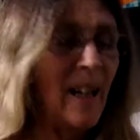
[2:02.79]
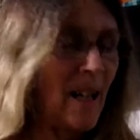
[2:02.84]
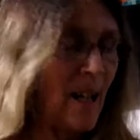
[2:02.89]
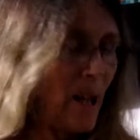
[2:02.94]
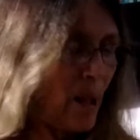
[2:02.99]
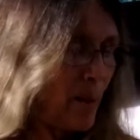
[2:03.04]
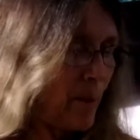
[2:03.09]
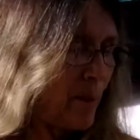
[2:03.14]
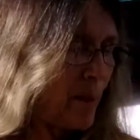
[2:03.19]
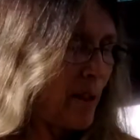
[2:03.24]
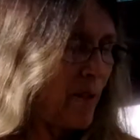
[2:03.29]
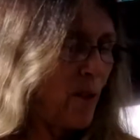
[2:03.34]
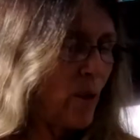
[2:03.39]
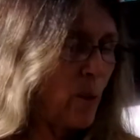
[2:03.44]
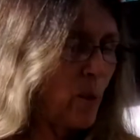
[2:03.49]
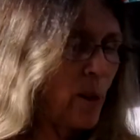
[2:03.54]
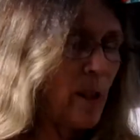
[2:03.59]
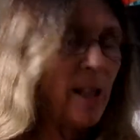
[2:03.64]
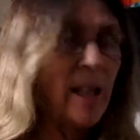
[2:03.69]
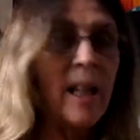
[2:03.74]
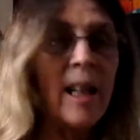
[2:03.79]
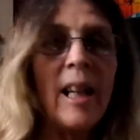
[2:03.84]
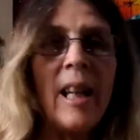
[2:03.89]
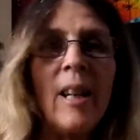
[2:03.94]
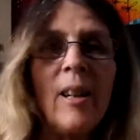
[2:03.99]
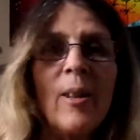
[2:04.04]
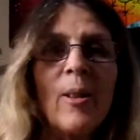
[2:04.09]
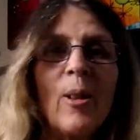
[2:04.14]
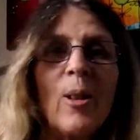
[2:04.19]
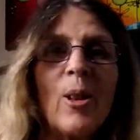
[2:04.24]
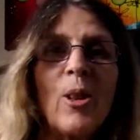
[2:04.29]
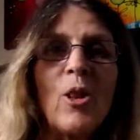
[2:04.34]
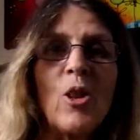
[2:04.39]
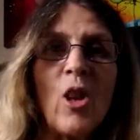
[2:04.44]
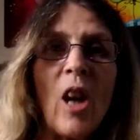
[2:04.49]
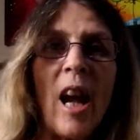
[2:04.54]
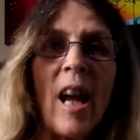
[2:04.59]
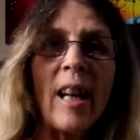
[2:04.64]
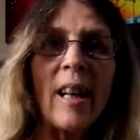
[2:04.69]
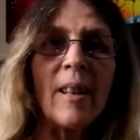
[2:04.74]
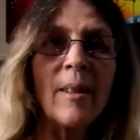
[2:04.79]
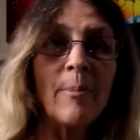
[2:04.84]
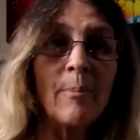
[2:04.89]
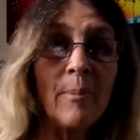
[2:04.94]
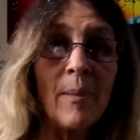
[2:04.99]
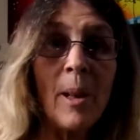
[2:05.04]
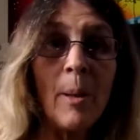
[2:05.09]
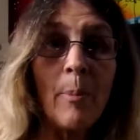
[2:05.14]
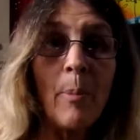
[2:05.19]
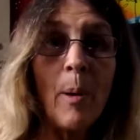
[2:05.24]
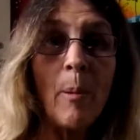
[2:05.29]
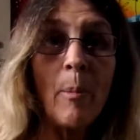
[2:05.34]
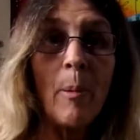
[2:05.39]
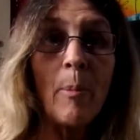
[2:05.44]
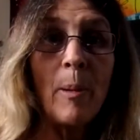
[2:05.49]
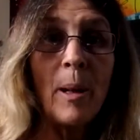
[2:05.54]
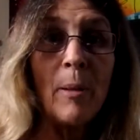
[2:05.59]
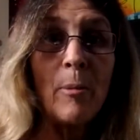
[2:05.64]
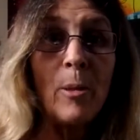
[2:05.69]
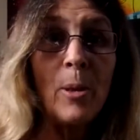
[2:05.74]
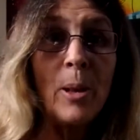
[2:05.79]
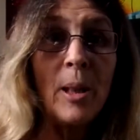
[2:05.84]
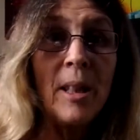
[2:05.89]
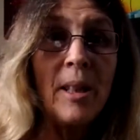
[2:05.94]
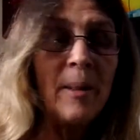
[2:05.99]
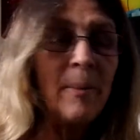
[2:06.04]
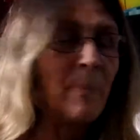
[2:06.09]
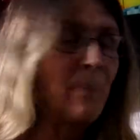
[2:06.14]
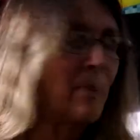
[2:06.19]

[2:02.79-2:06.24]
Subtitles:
If it were Lily or Jack, I probably would,